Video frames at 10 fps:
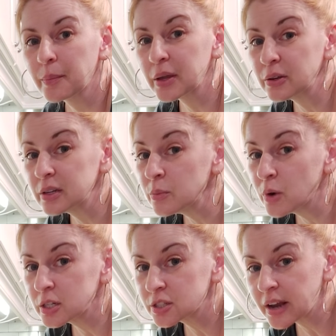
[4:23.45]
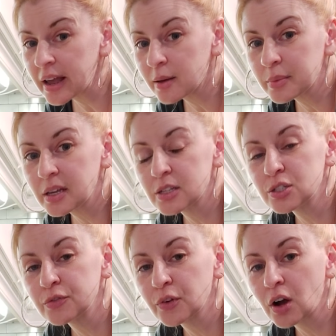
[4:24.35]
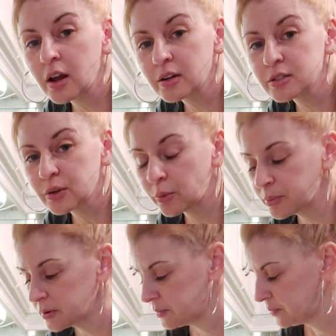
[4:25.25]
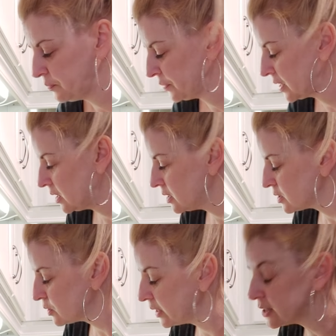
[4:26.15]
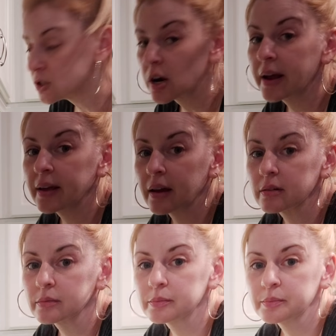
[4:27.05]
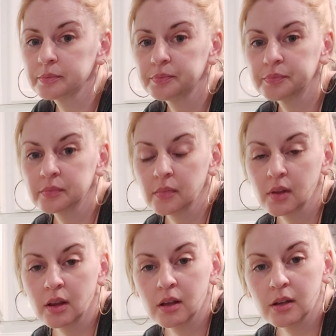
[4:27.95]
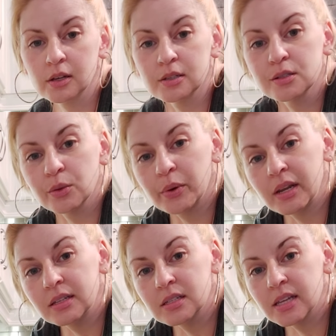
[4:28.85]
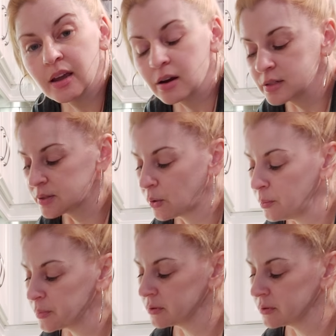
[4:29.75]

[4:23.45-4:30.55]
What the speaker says: But you didn't wash your hand because you forgot your soap. So let's try again. So we need to take our soap.